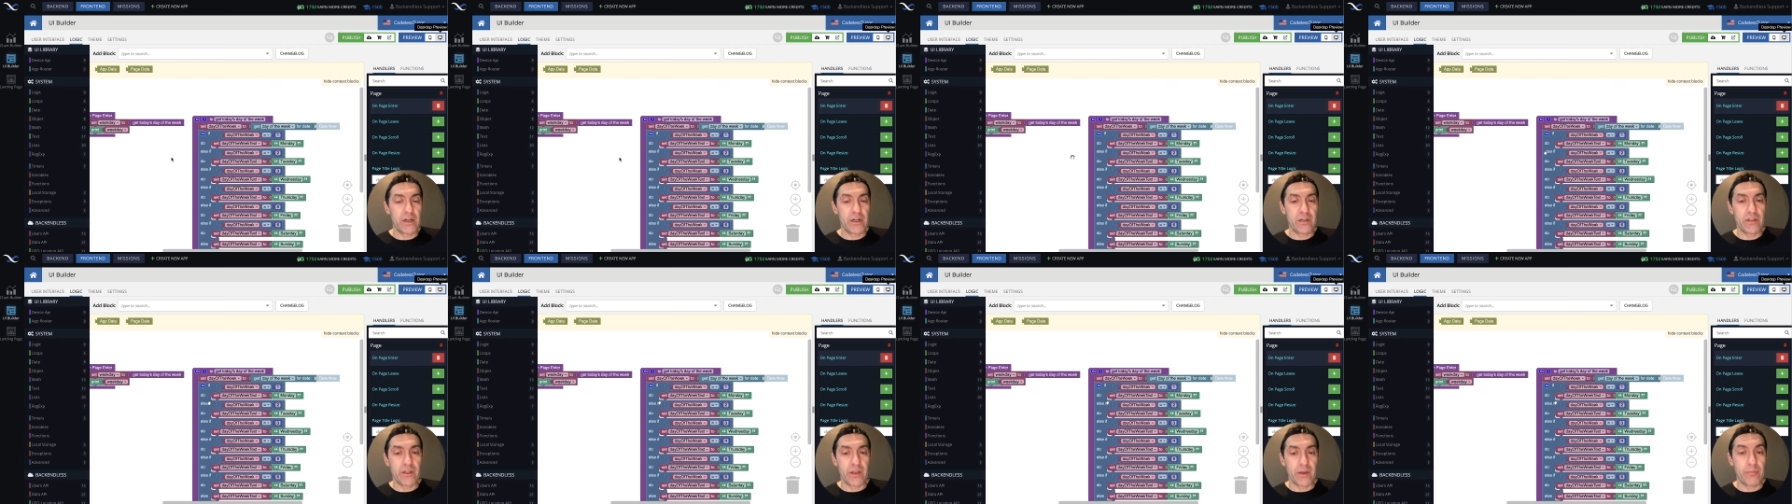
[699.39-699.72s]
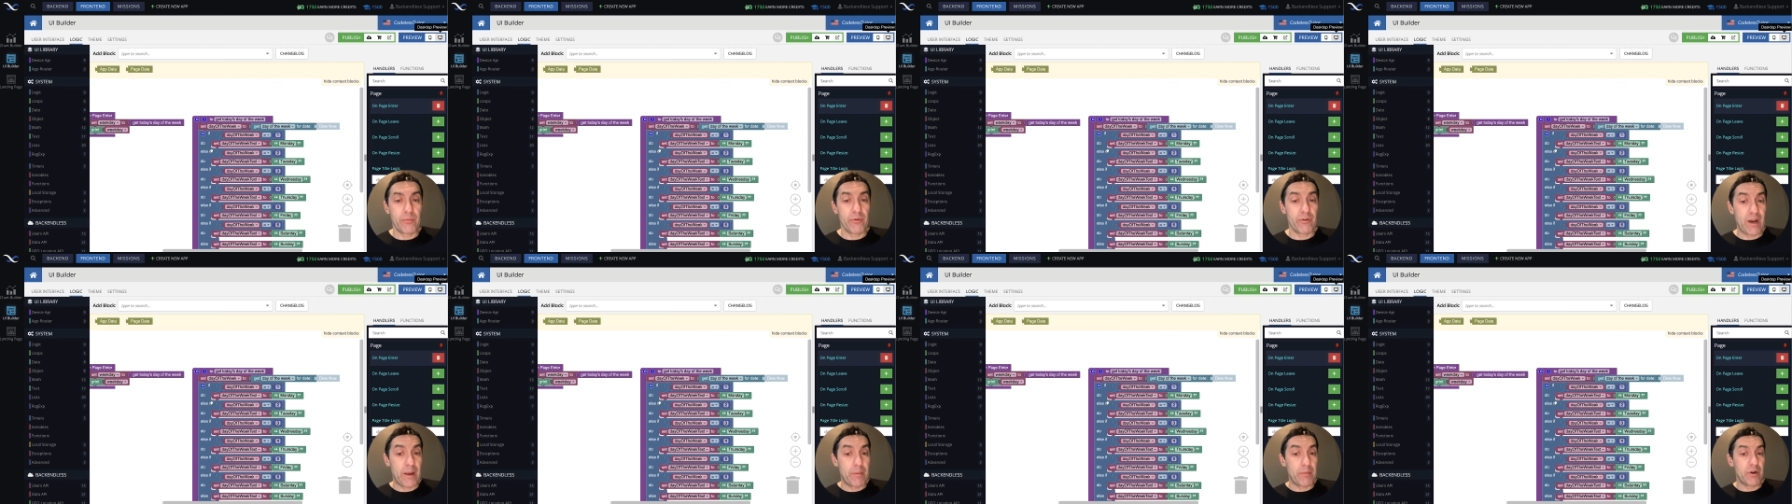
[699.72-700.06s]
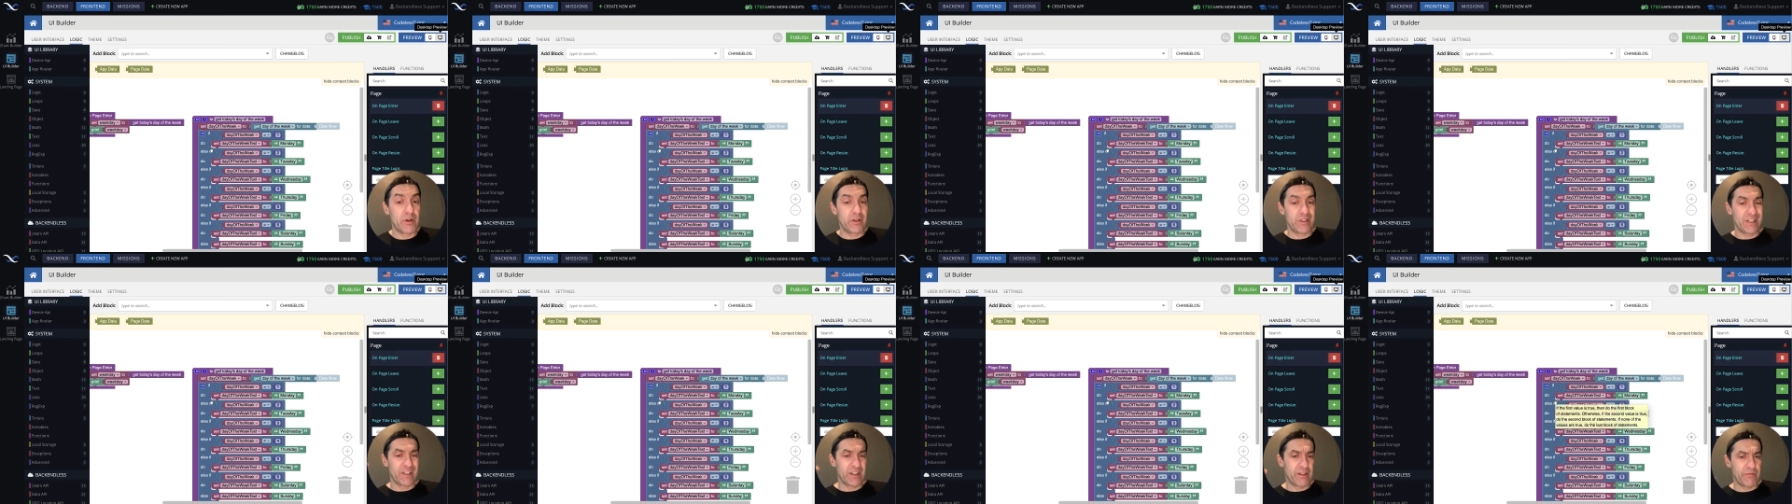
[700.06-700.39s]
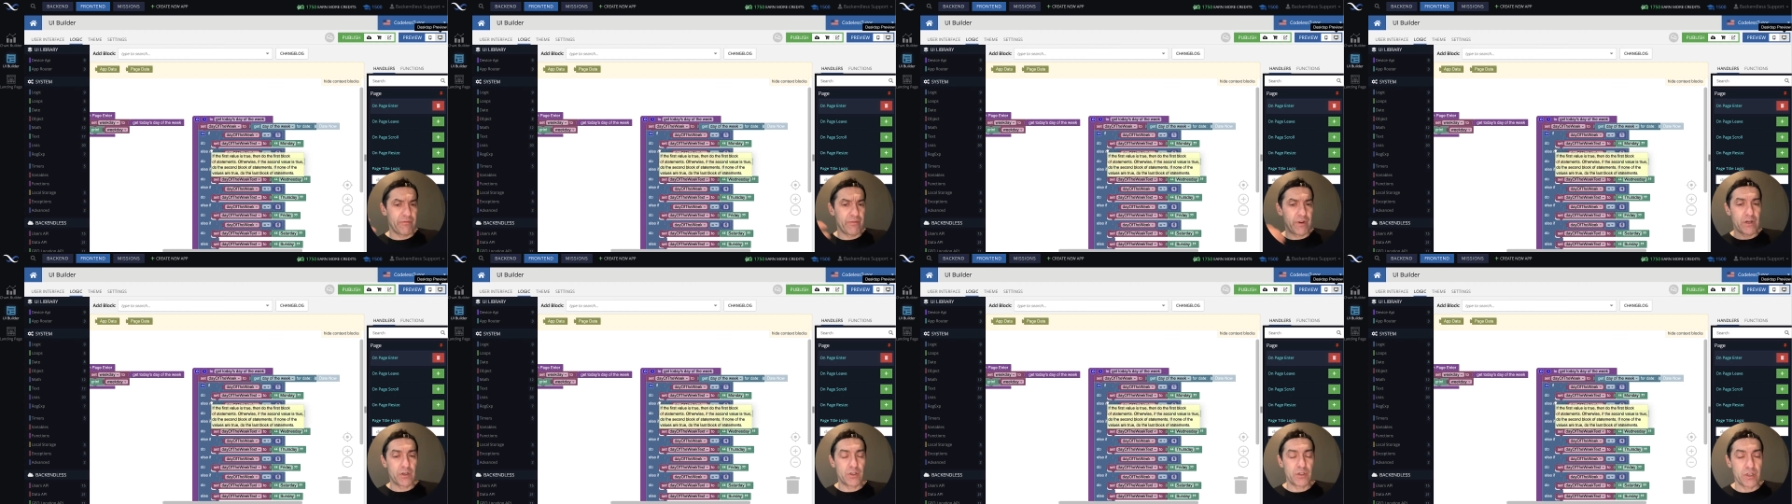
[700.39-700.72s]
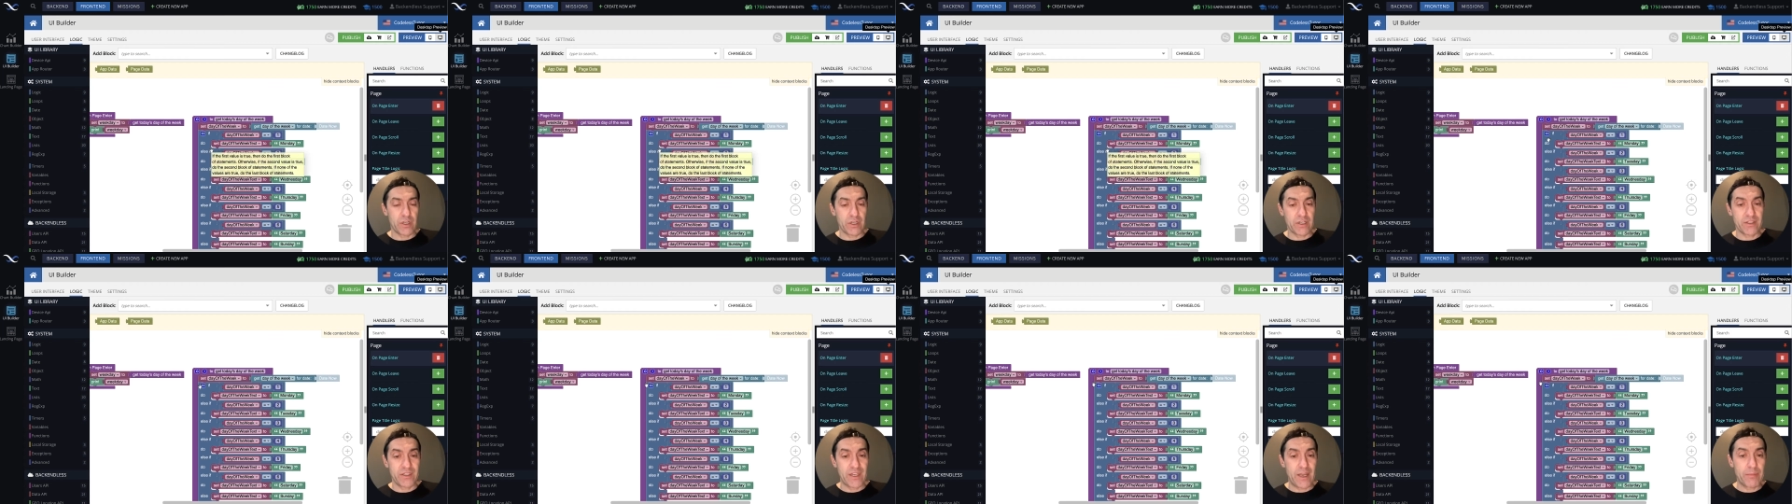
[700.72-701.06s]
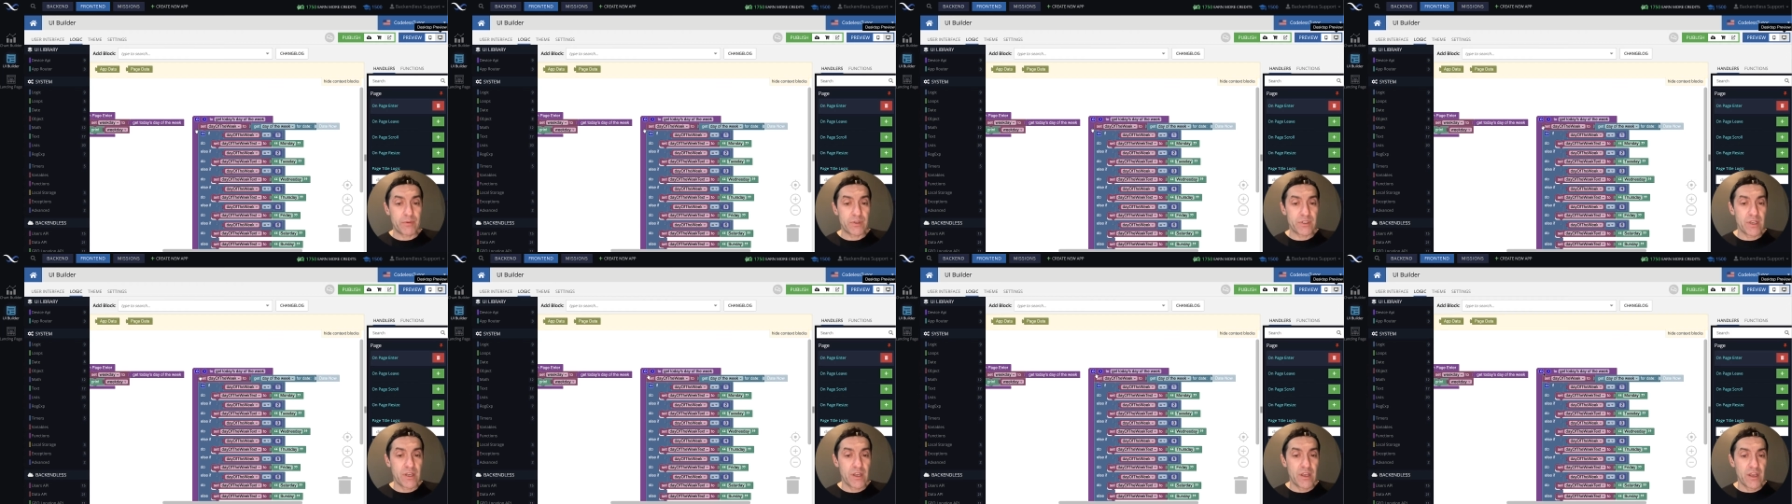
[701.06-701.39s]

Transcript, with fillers: the parameter that the function accepts,